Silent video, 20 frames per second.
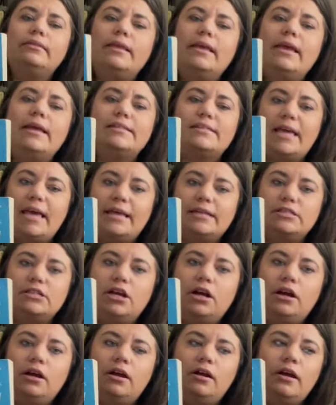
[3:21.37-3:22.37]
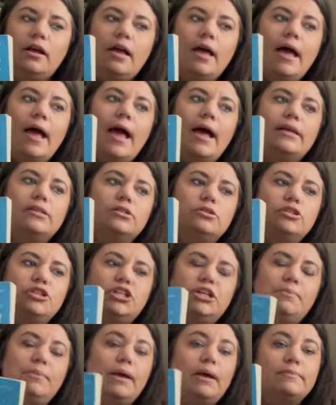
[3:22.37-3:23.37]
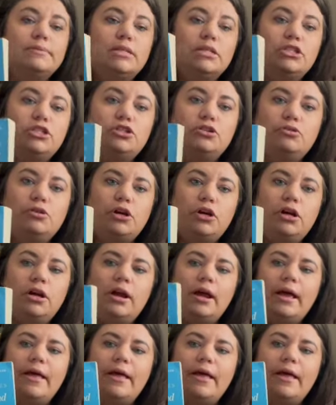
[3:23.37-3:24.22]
has cancer, and so she becomes his tutor,